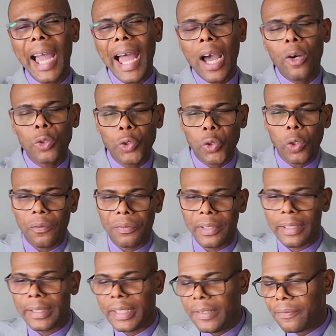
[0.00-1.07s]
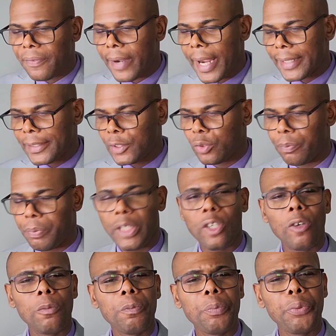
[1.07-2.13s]
out of the Levites to
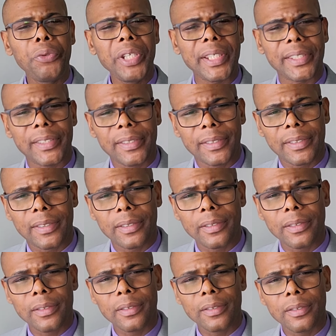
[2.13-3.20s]
become priests.